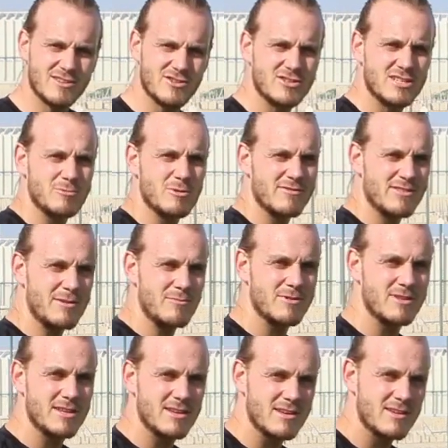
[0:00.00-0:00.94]
you see what I've
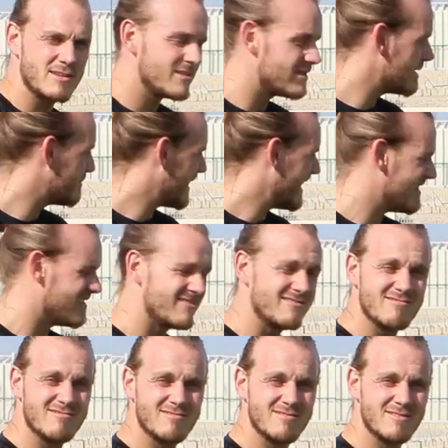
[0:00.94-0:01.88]
done with the pad?
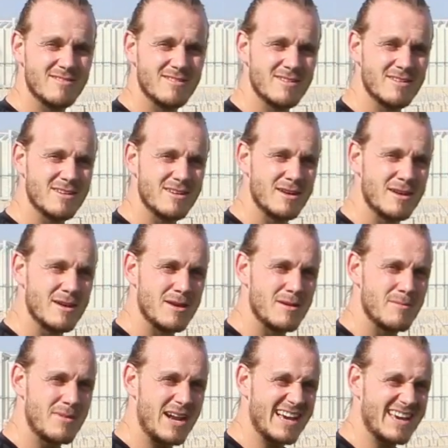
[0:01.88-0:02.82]

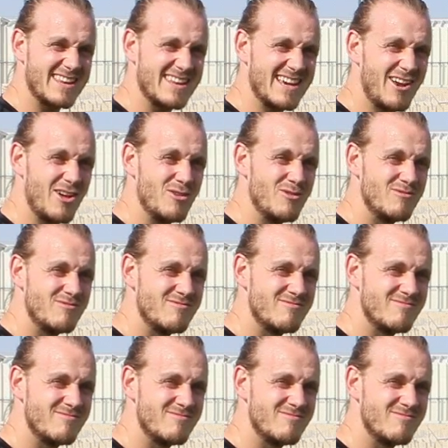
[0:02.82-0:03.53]
Black and yellow.